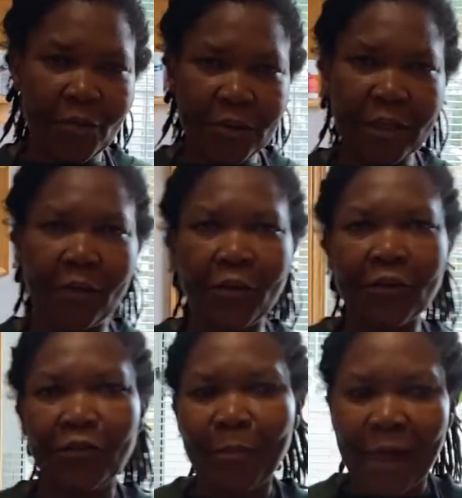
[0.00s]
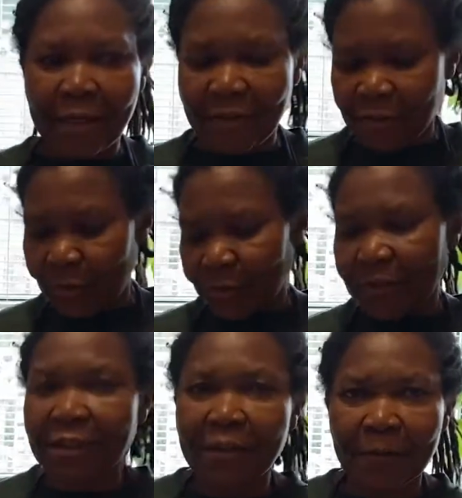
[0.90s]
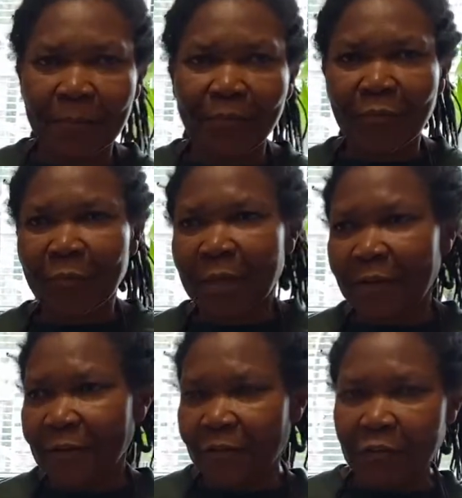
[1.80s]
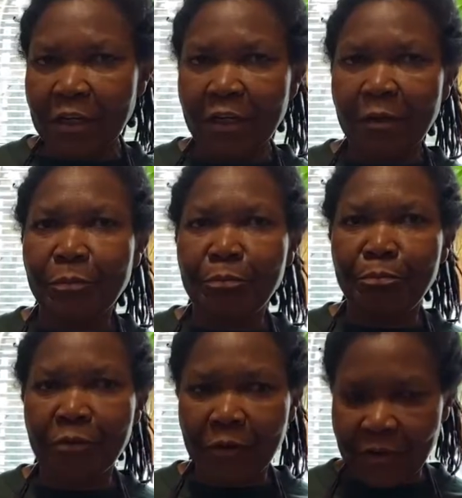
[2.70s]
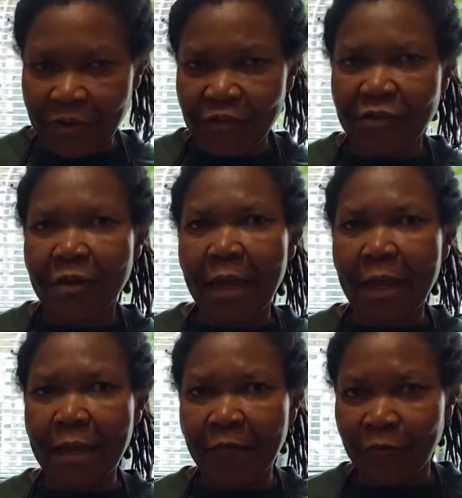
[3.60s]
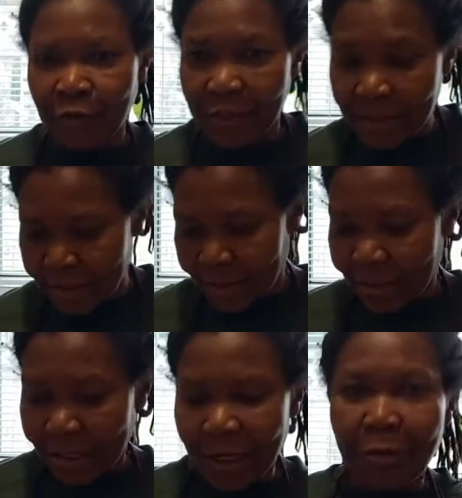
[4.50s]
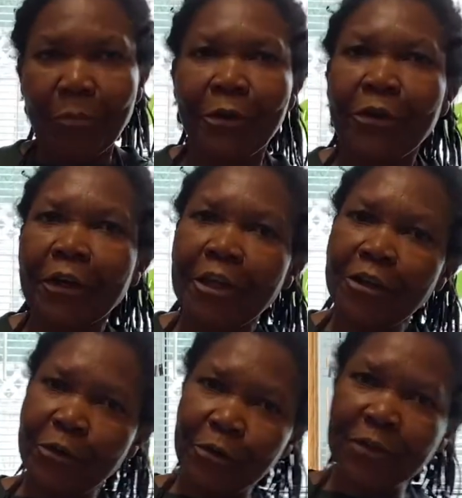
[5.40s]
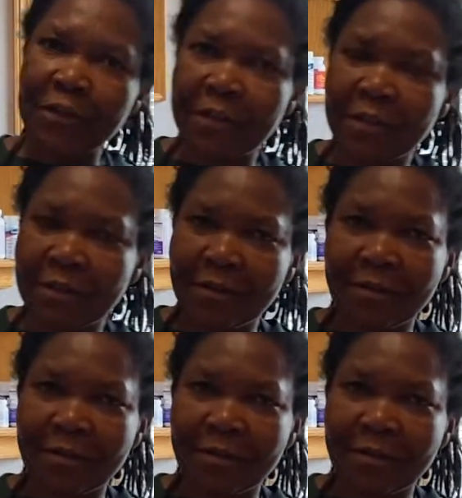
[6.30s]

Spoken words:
a lot of Maggi sauce because of the British influence, but you can use